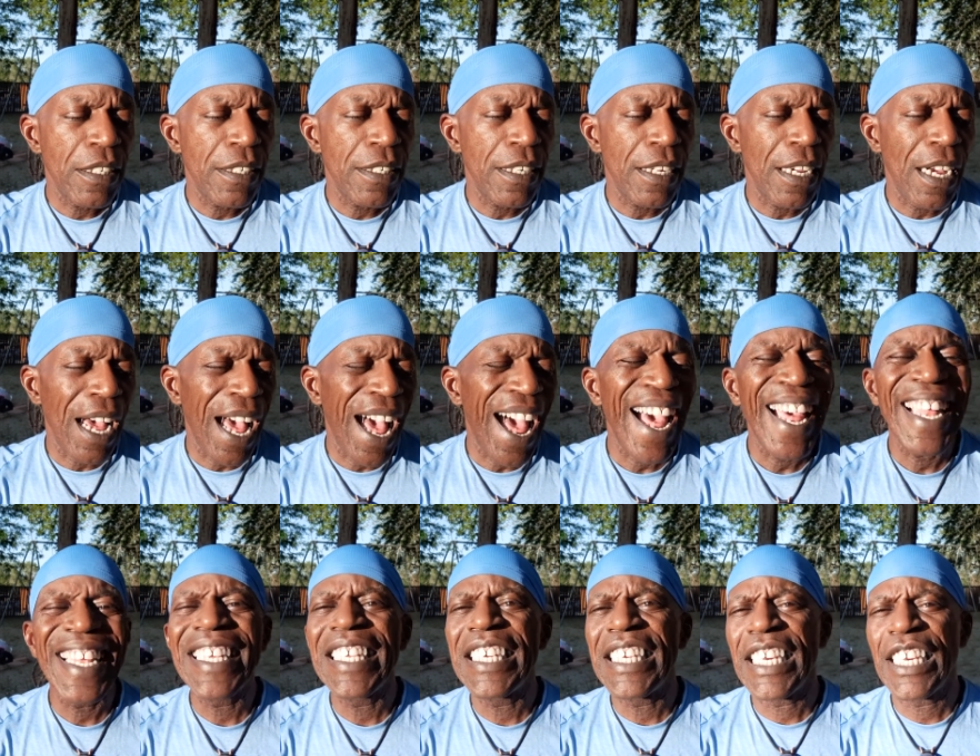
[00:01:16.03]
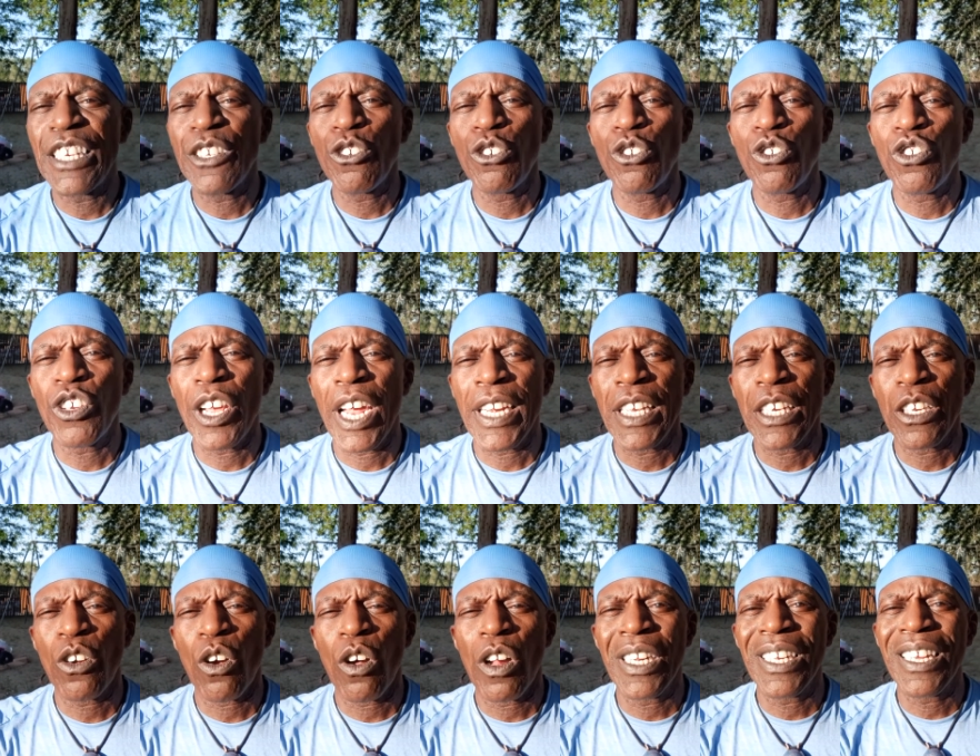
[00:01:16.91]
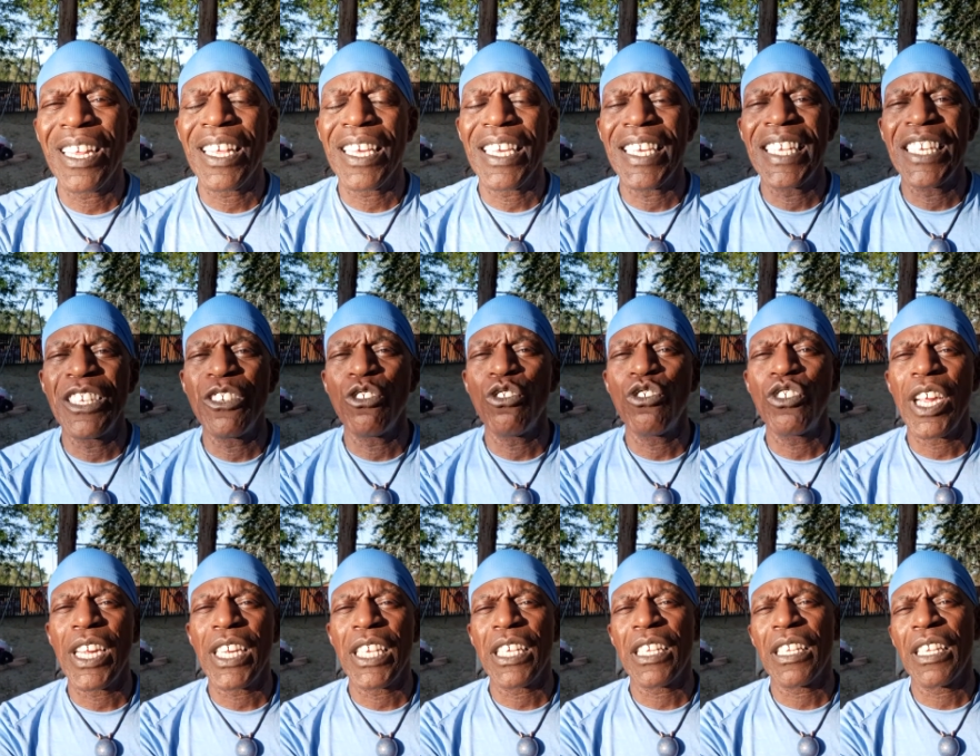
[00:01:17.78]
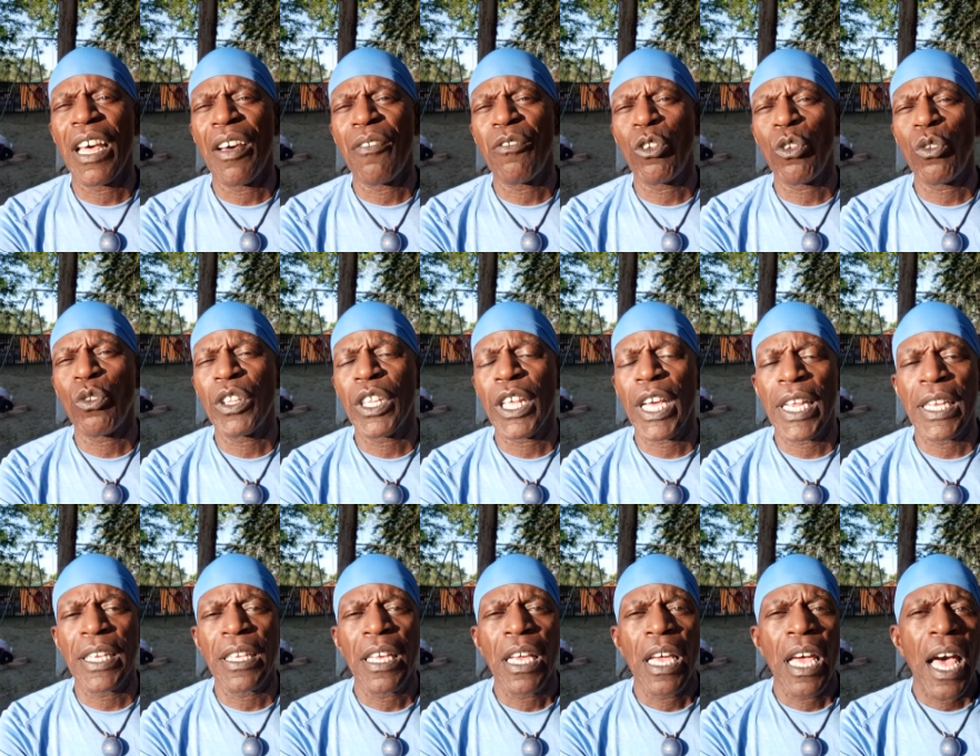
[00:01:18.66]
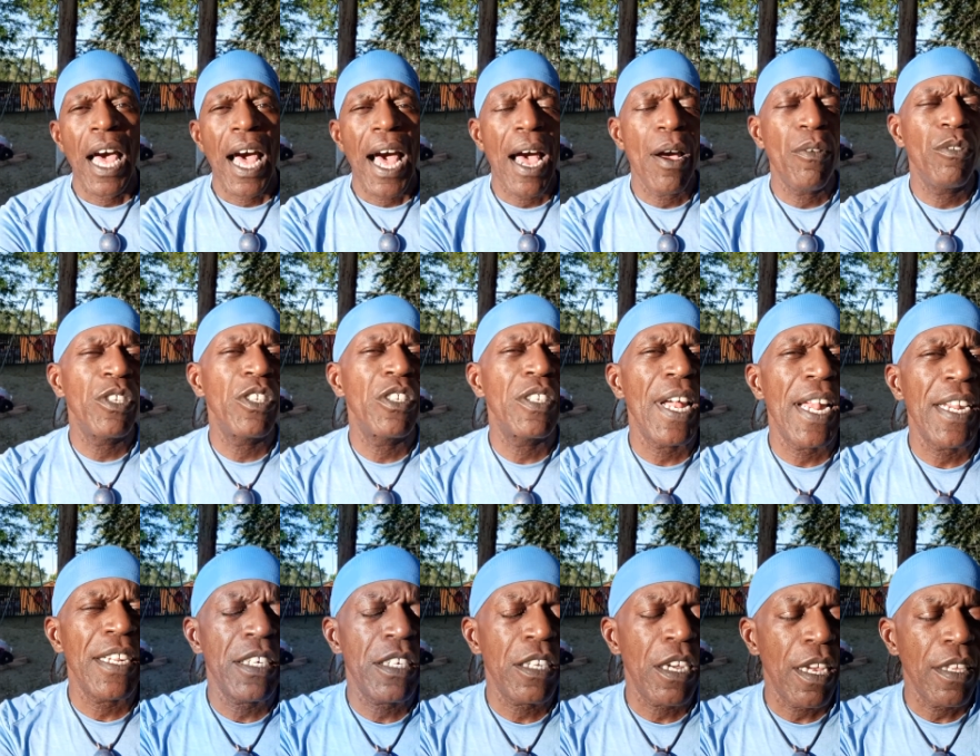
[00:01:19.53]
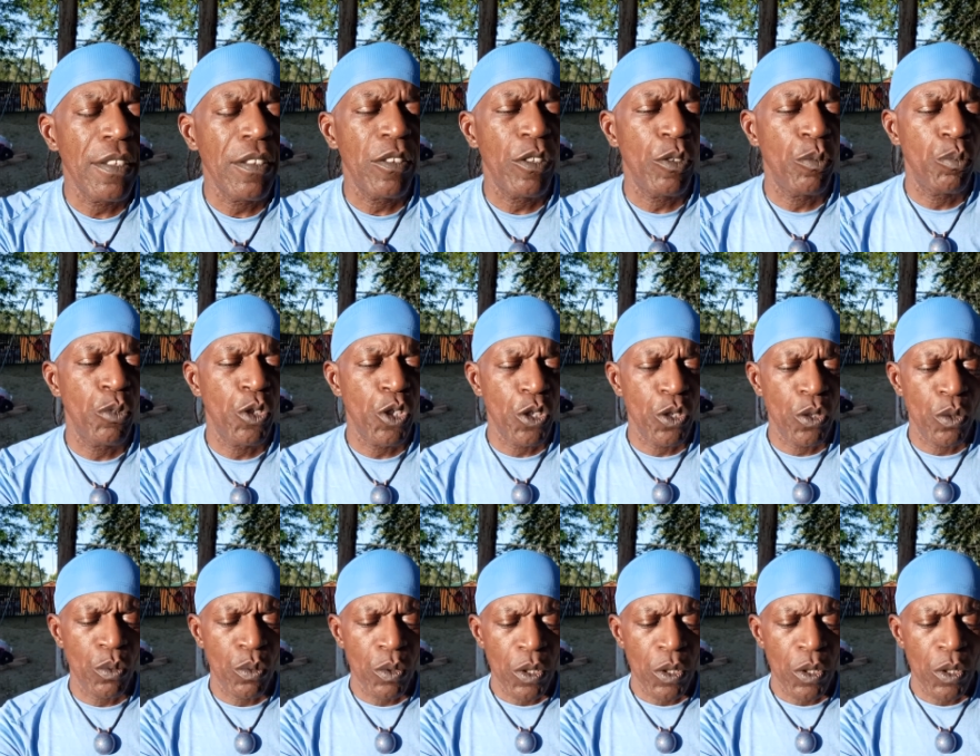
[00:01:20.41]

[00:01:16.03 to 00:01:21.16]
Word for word: highly energetic, on an energetic level that I was not accustomed to.